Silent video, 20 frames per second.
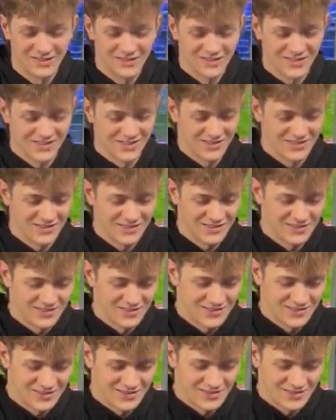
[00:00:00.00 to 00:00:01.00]

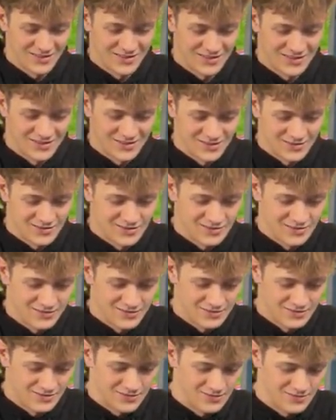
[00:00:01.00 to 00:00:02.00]

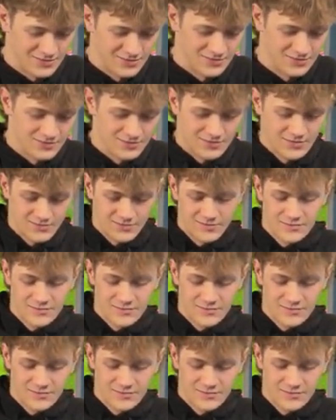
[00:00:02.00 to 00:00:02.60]
Nothing is said.